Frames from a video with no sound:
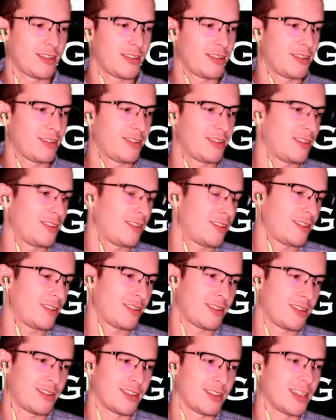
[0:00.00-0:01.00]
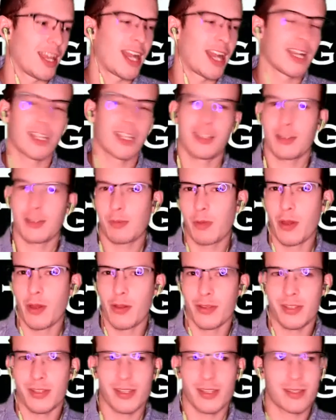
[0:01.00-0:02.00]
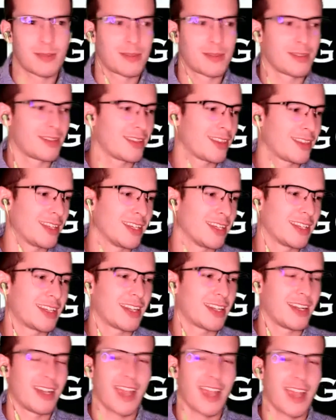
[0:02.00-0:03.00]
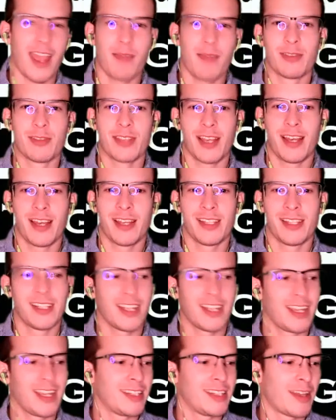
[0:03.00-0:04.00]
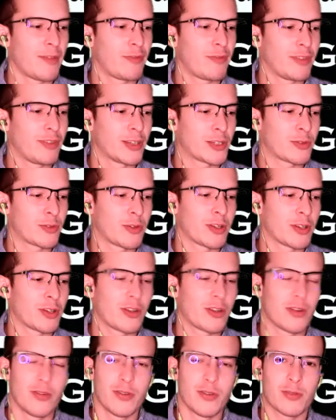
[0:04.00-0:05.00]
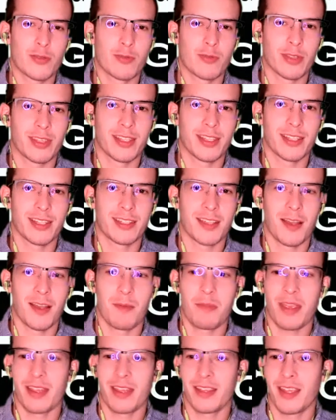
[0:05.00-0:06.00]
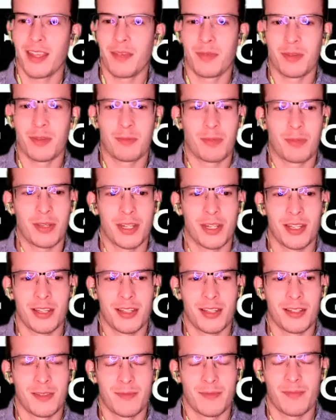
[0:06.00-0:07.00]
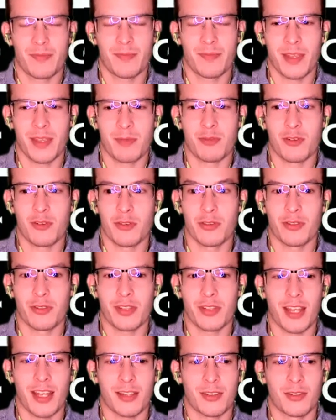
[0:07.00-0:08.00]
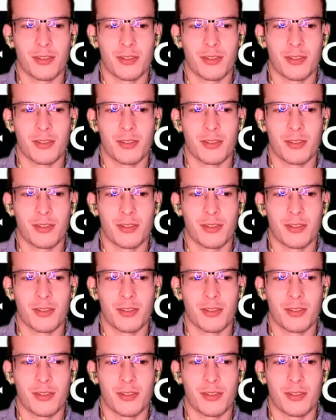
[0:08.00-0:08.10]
A lot of conspiracists think Amazon and Netflix are in cahoots with this pandemic, but I'm sure their stocks are